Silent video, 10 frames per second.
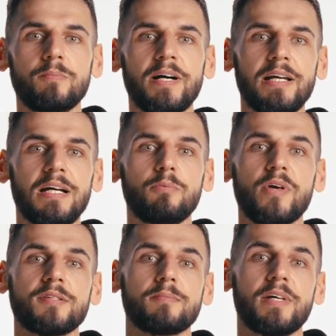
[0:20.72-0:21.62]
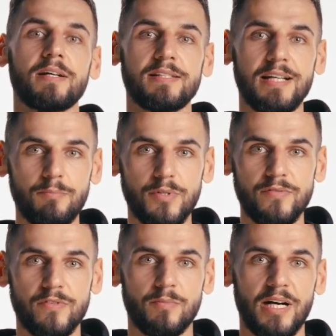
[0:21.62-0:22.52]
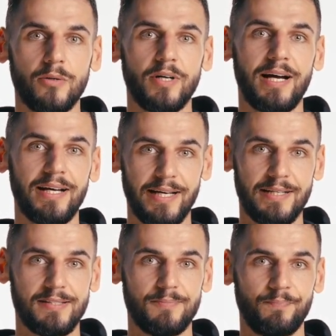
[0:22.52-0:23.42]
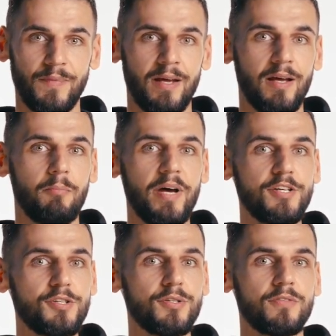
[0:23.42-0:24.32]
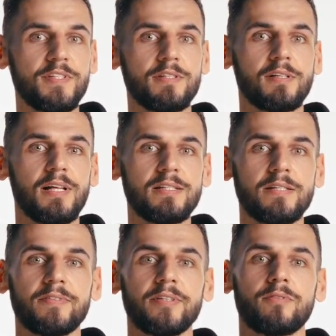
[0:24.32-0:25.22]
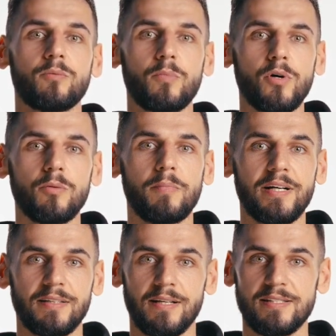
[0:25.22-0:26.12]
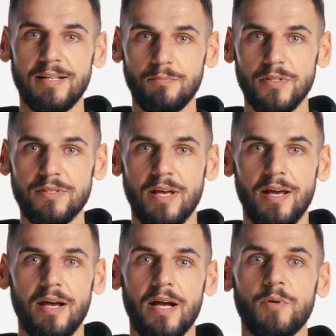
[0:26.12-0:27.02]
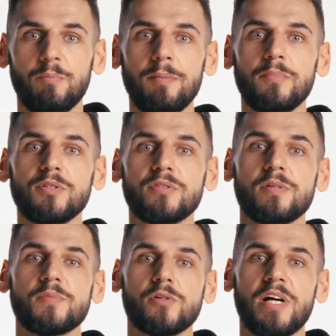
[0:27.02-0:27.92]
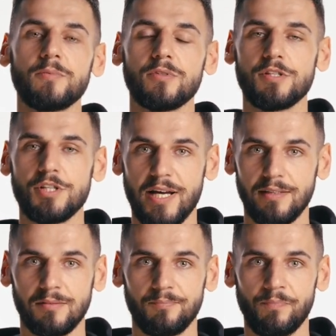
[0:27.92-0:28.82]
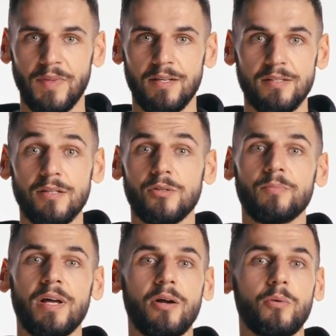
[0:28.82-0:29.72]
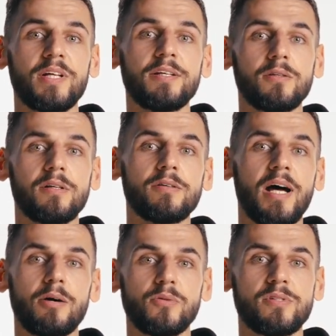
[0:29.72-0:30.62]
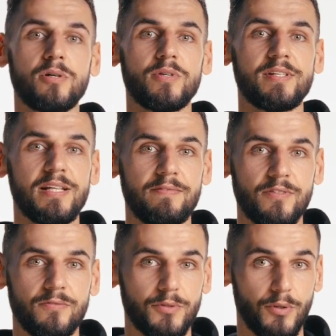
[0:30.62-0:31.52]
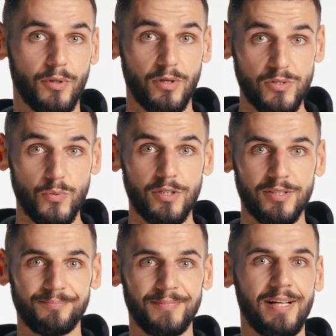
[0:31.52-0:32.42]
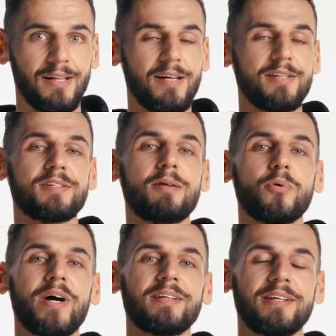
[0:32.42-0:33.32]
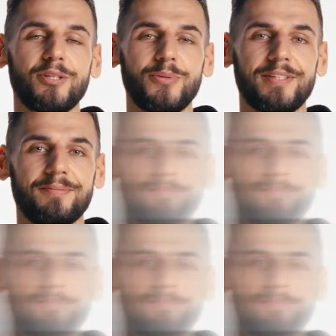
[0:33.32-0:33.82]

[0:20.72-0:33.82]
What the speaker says: back it up with some examples from our IAs. Make sure to visit Clastify for more marked examples, and remember to subscribe to the channel. So, ready to learn how to score a 7 for your coursework? Let's jump right into it.